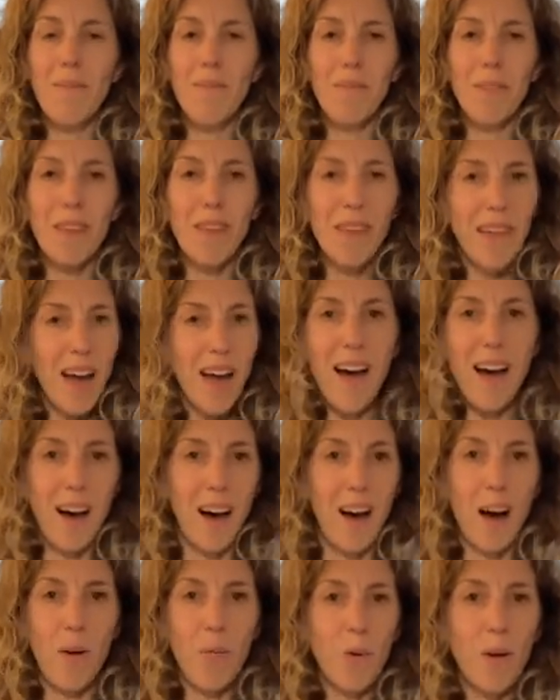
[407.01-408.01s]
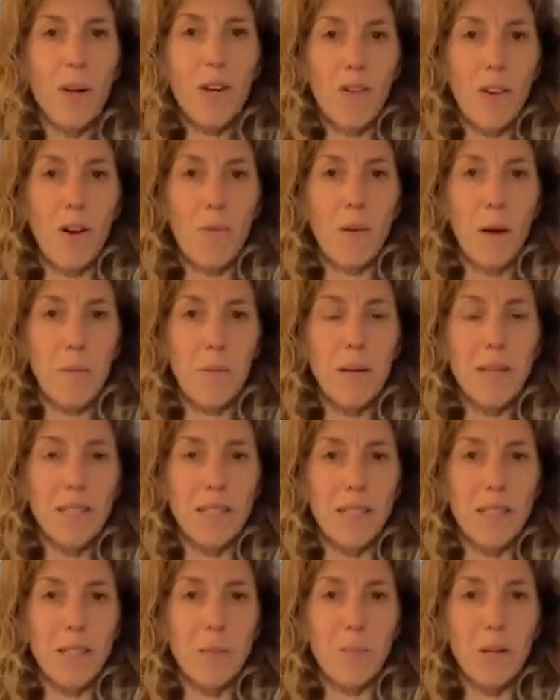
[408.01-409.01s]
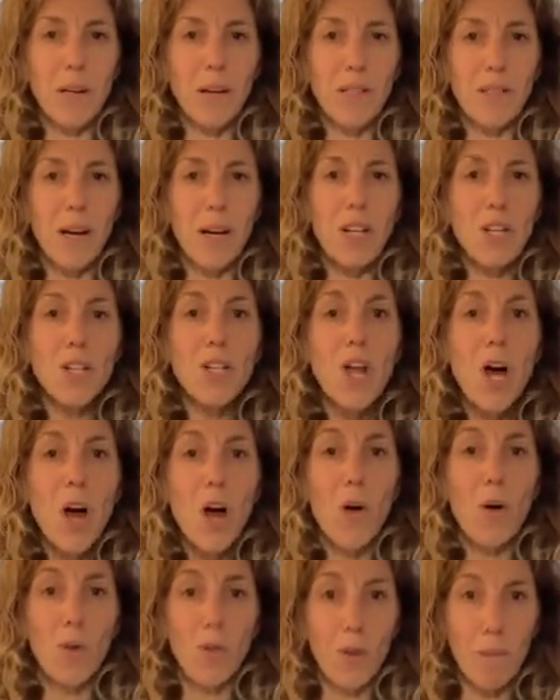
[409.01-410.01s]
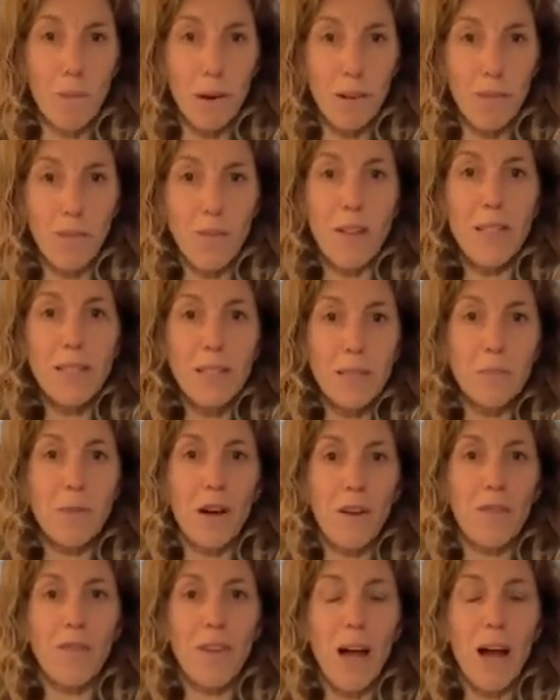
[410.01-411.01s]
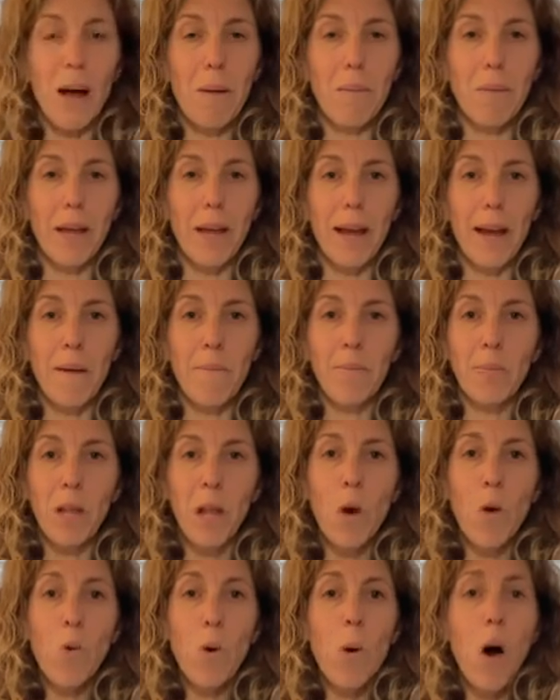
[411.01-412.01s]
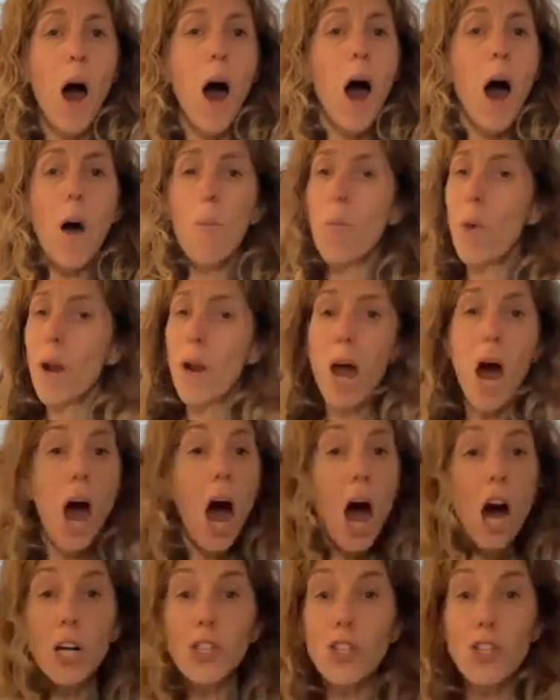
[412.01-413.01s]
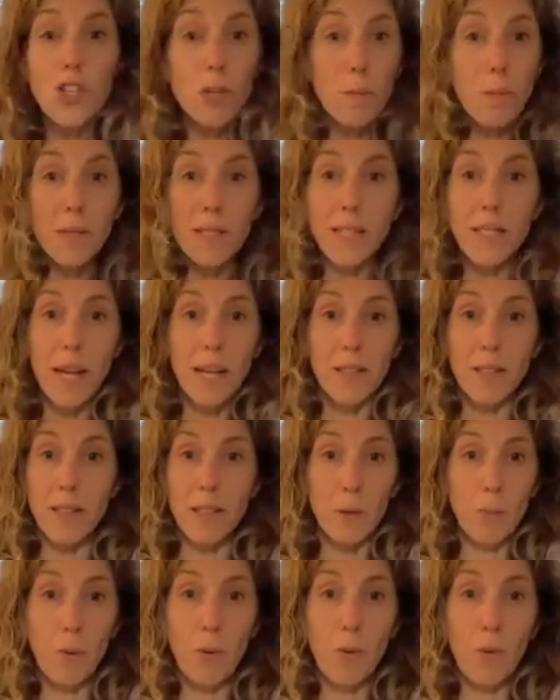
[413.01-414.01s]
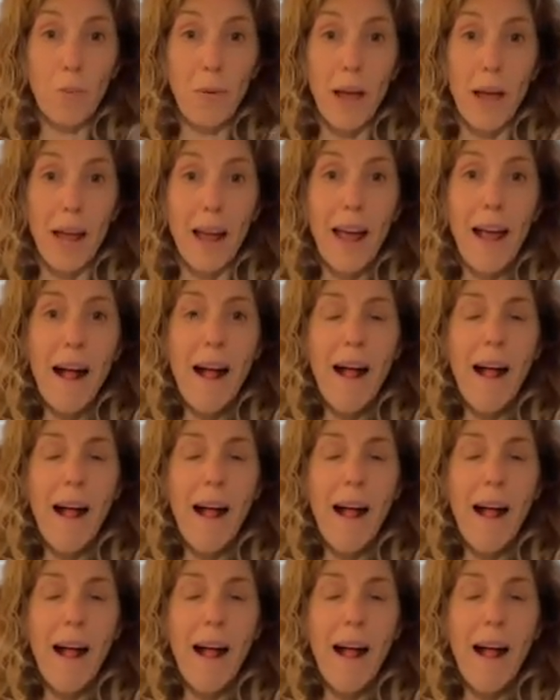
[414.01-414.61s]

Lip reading: yeah, I want to grow my business, because I know that my friends and my family will 100% support me.